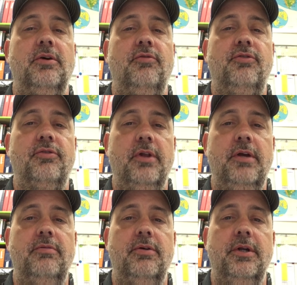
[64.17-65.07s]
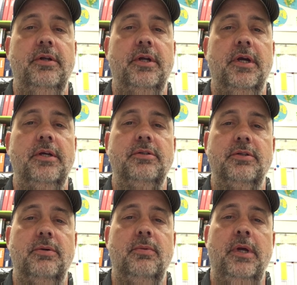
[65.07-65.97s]
of slavery, okay?
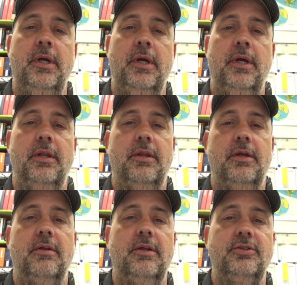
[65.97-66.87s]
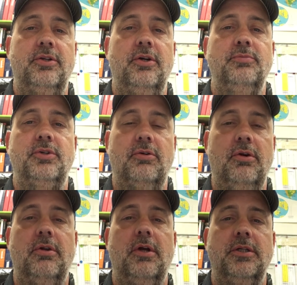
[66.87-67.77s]
So think of these terms
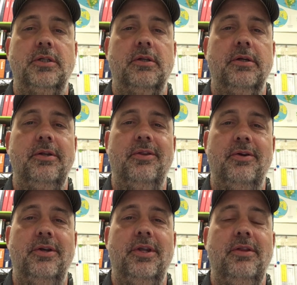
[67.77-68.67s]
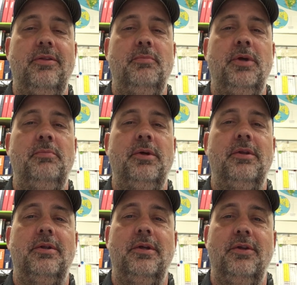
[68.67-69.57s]
chronologically. 13th
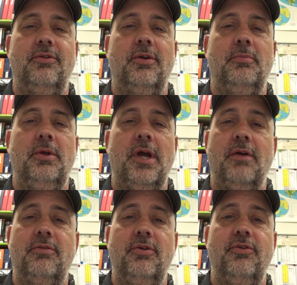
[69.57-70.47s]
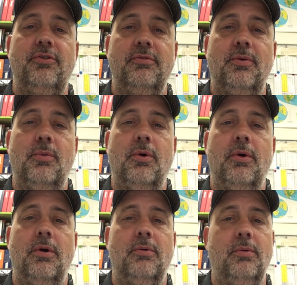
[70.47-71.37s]
Amendment, it's going to be after the Civil
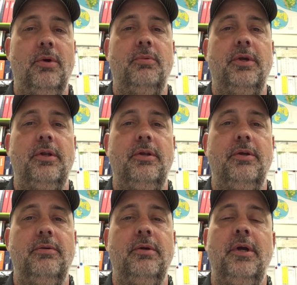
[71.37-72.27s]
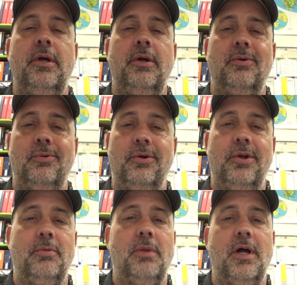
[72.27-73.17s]
War. What are we going to do? We're going
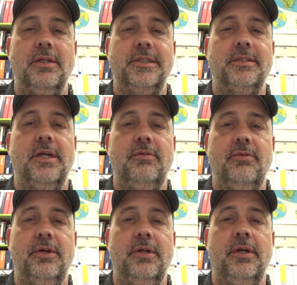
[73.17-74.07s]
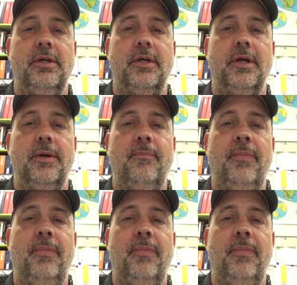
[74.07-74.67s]
to abolish slavery, okay?